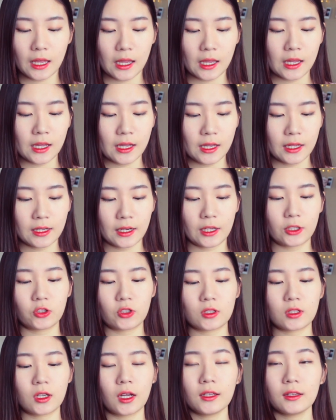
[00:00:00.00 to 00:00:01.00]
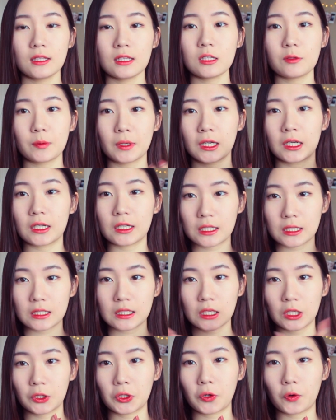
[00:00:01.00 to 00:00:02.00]
And I just got this
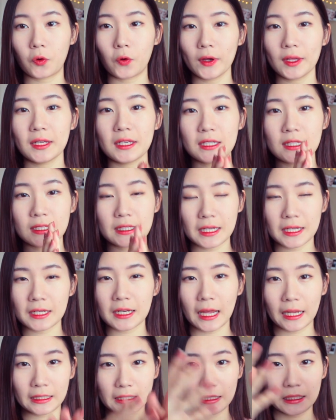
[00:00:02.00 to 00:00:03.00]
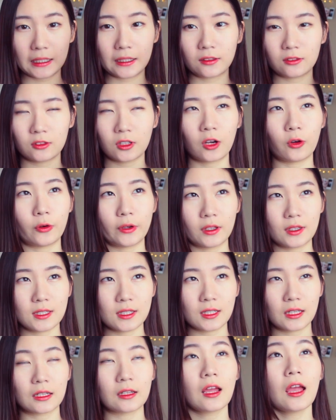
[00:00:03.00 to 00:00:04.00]
because, you know, oily skin, I need a, not oily
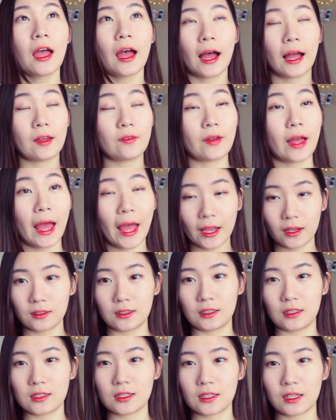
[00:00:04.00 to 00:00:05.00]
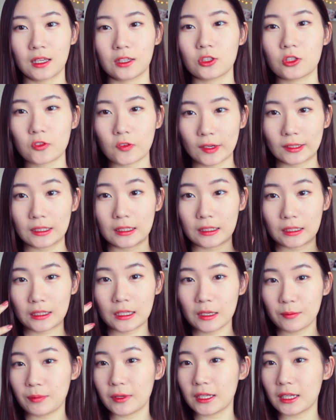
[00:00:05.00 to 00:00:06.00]
skin, I have acne skin, so I need to
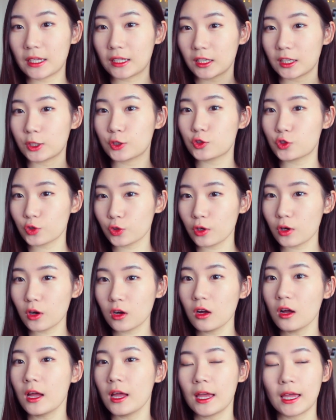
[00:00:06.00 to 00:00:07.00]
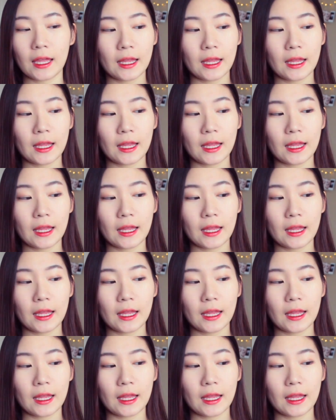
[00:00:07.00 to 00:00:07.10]
keep it in control,